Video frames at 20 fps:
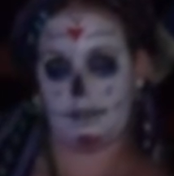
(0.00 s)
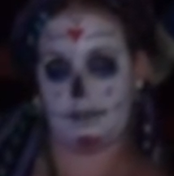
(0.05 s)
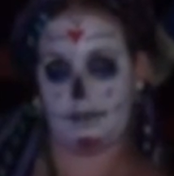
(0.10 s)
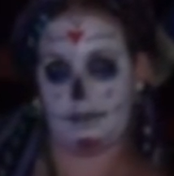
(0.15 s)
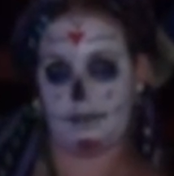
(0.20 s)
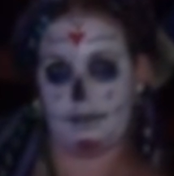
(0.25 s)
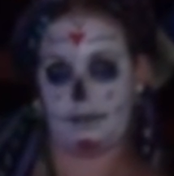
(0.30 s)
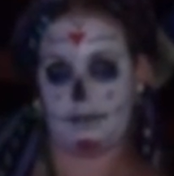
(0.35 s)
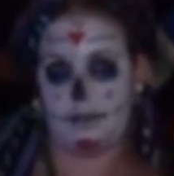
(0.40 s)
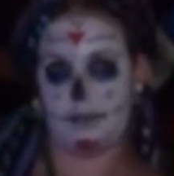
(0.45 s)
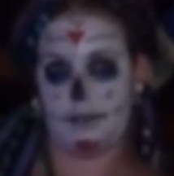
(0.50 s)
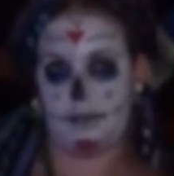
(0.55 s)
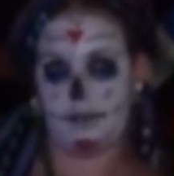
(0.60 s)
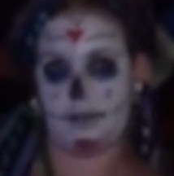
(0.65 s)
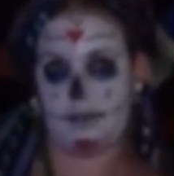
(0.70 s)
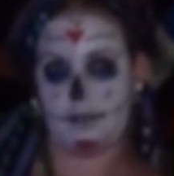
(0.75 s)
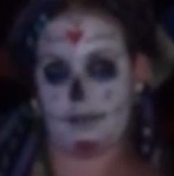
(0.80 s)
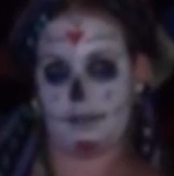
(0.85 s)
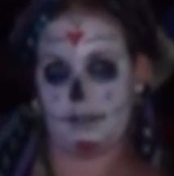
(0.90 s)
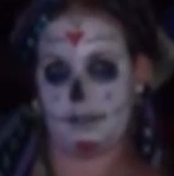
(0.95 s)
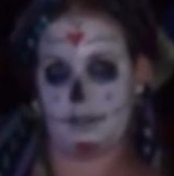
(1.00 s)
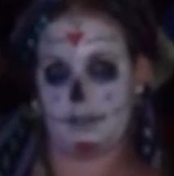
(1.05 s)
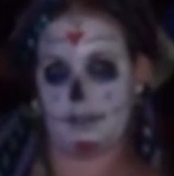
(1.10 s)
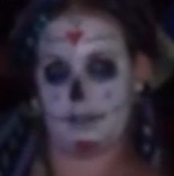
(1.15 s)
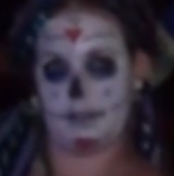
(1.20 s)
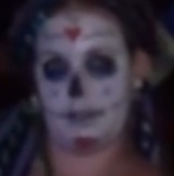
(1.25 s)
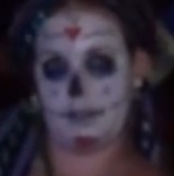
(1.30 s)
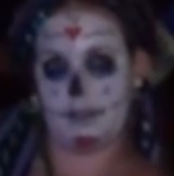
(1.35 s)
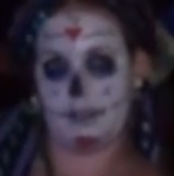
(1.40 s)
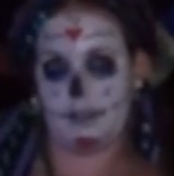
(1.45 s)

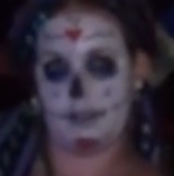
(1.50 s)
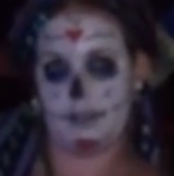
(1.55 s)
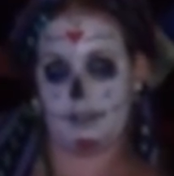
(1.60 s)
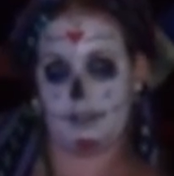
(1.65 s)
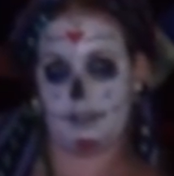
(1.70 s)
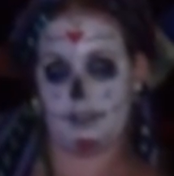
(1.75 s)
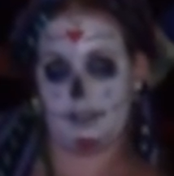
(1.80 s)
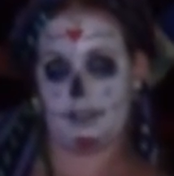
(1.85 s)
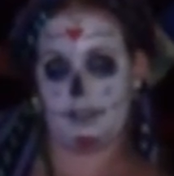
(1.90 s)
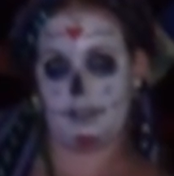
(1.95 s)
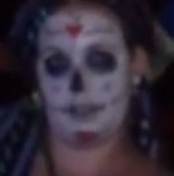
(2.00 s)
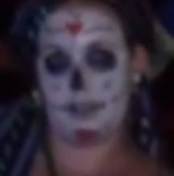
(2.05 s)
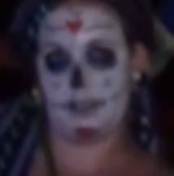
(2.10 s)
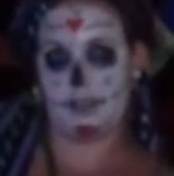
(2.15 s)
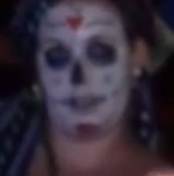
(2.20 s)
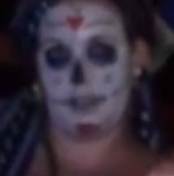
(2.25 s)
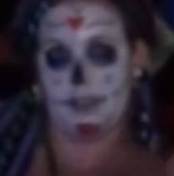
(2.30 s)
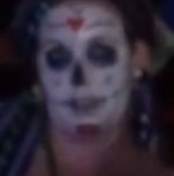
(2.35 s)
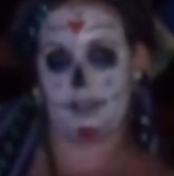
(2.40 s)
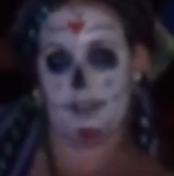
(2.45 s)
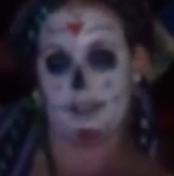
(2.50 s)
No words are spoken by the person on screen.